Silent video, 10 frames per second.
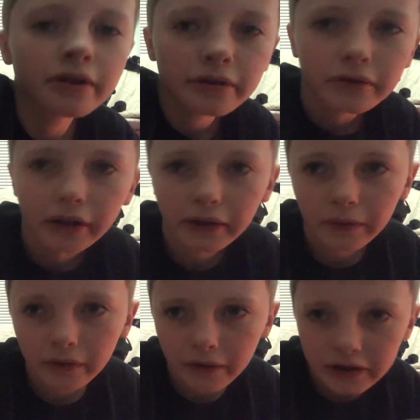take
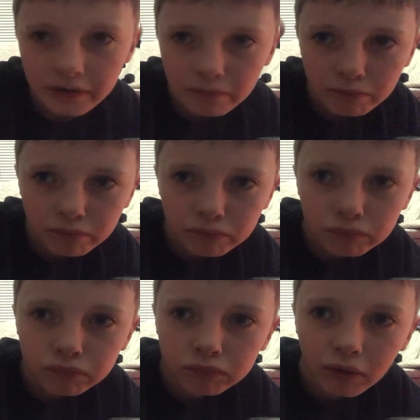this
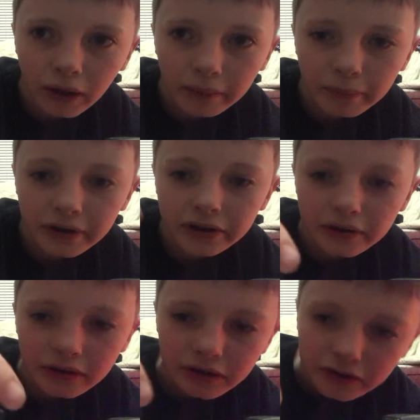black
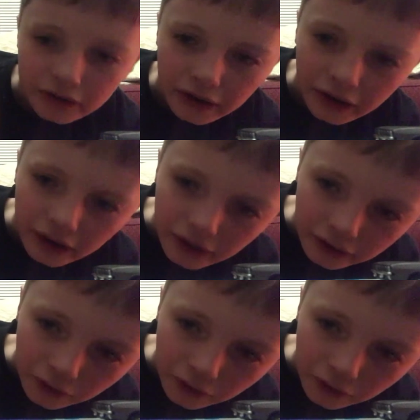piece, stick it in the